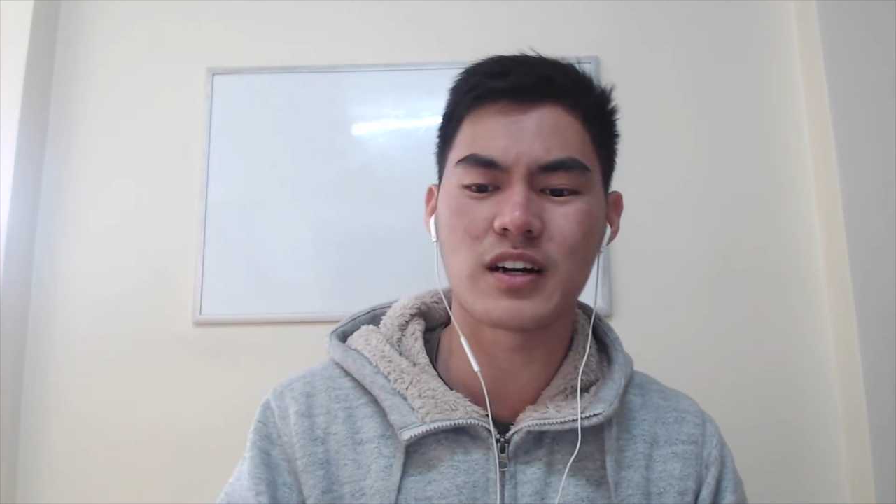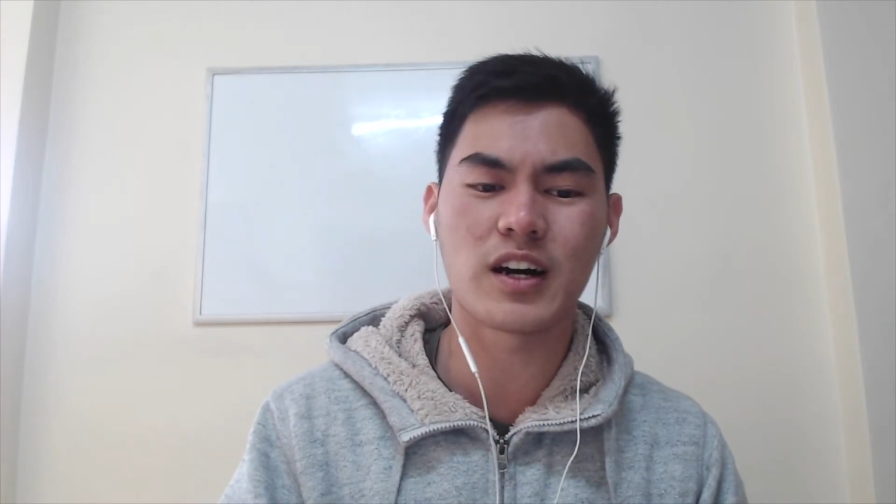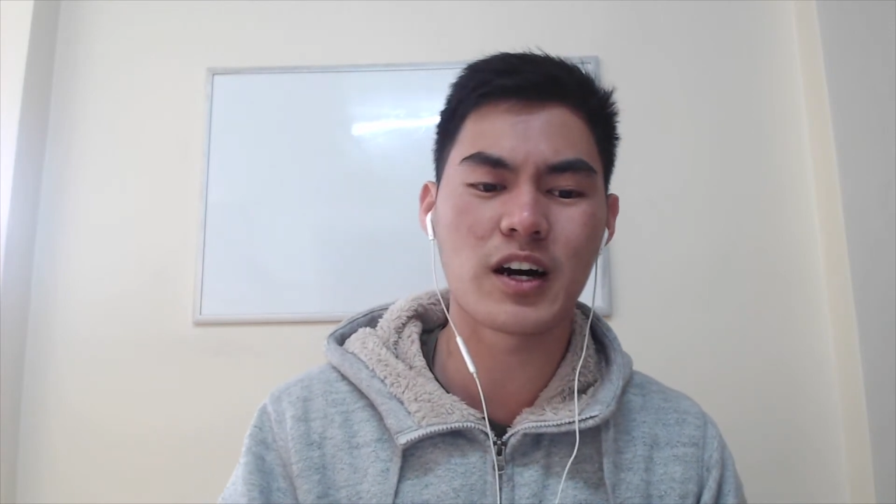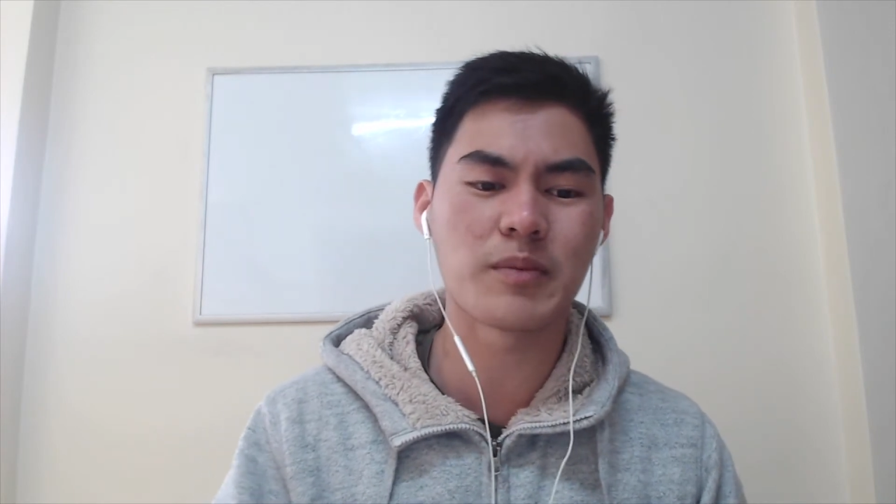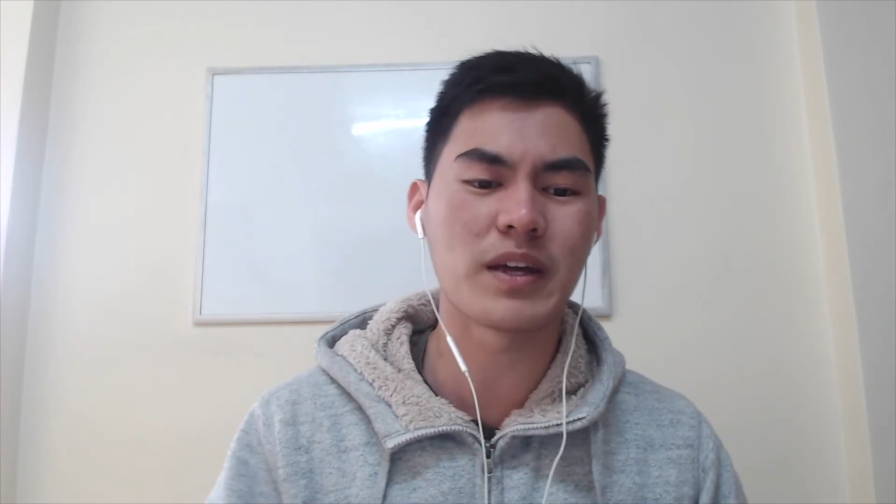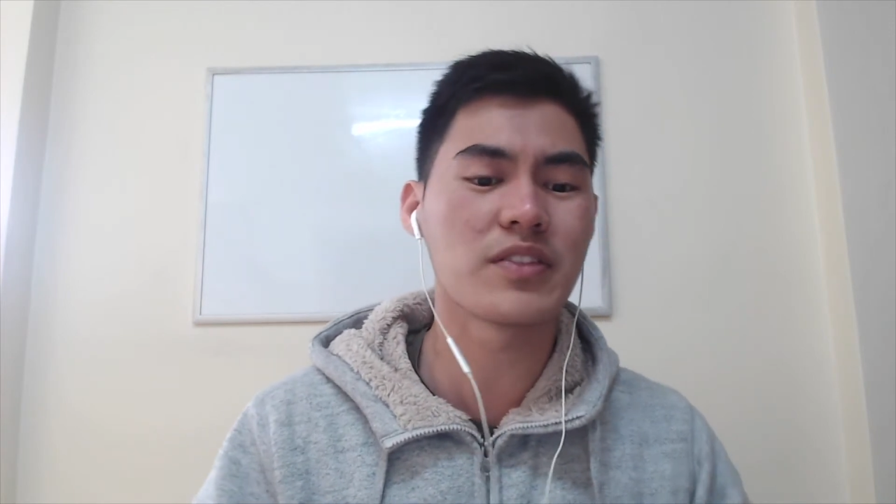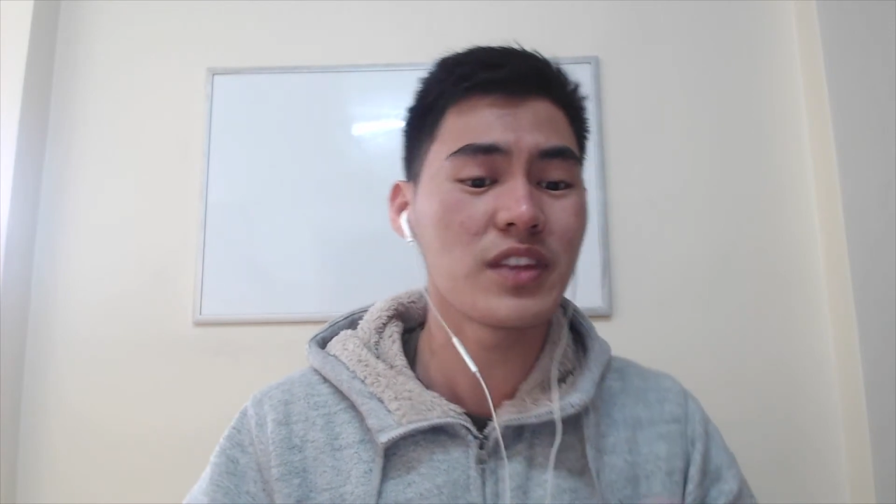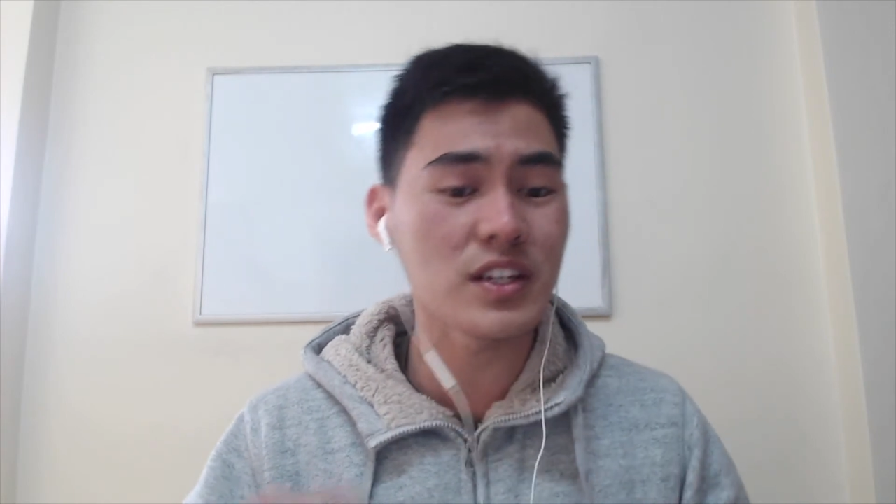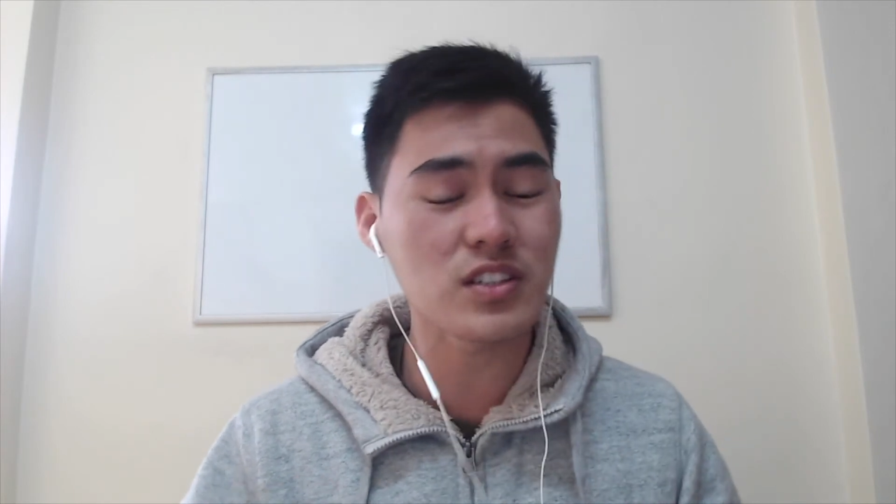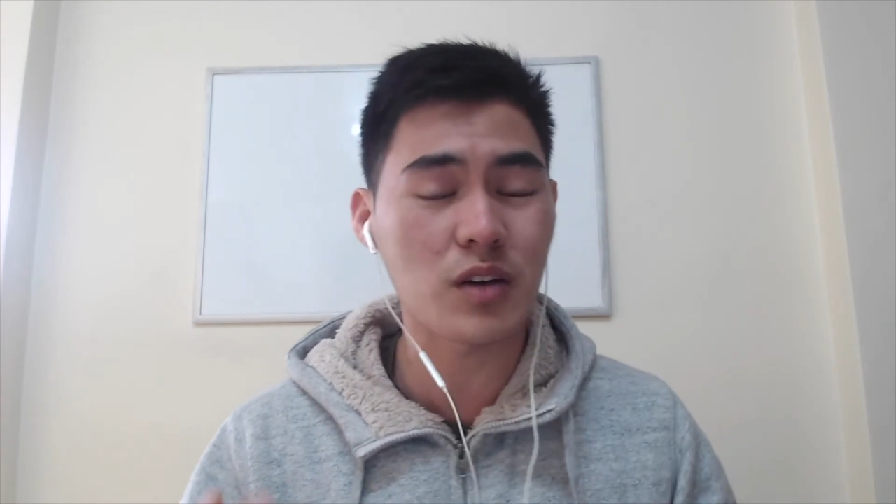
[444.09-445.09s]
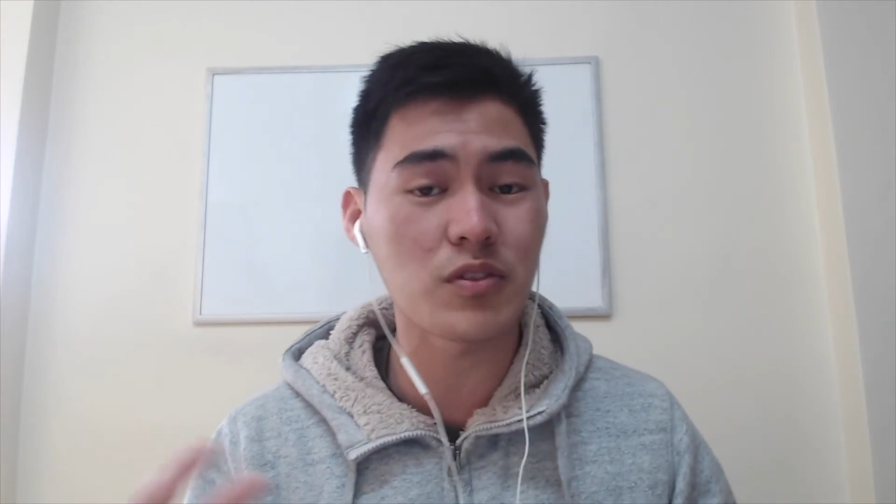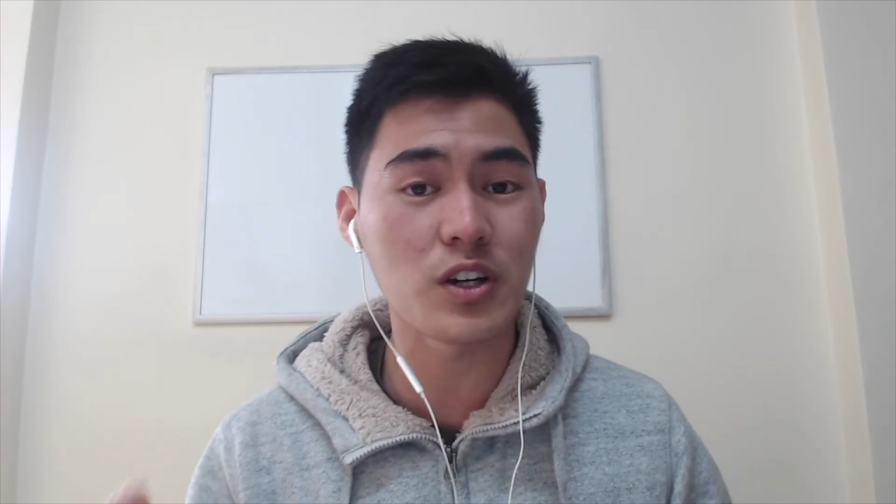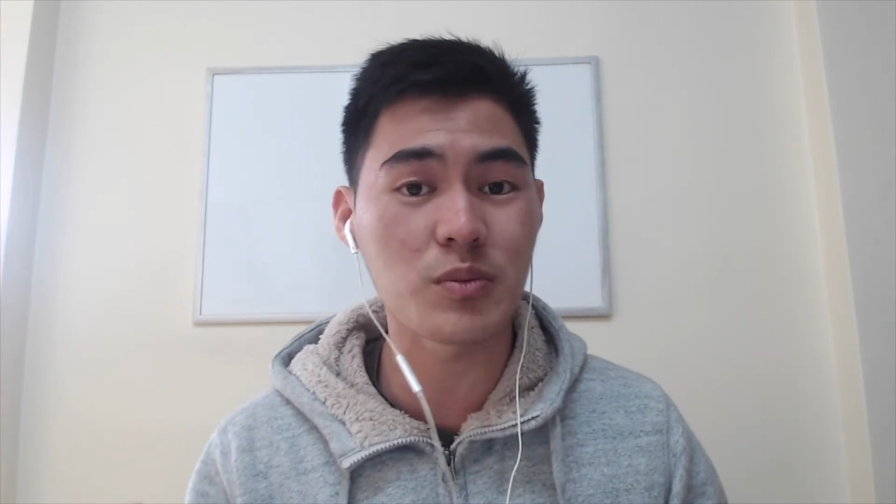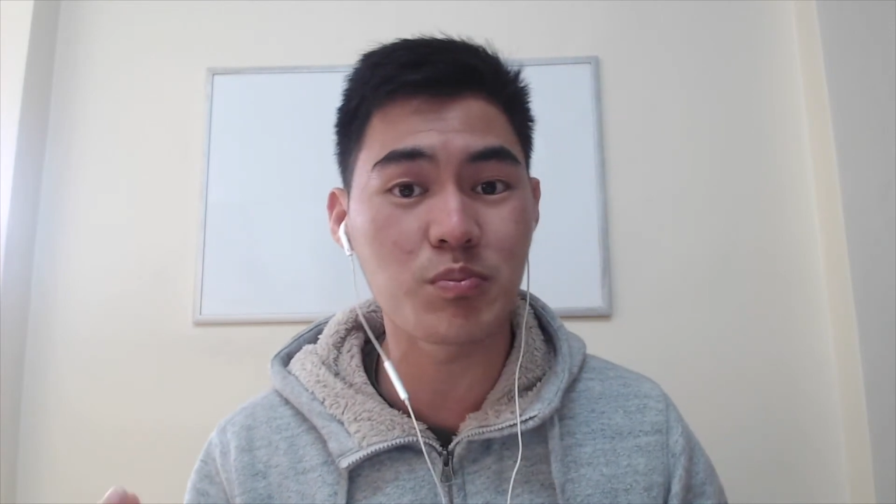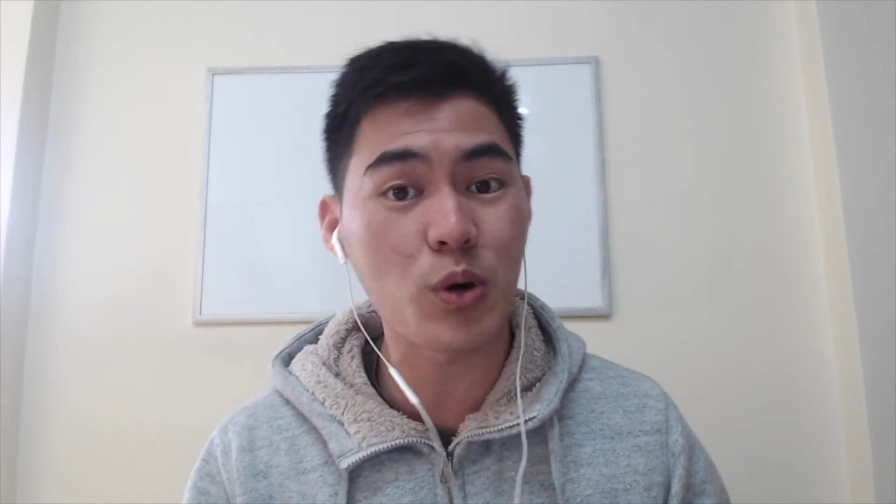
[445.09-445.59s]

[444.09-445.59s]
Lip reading: and things I've learned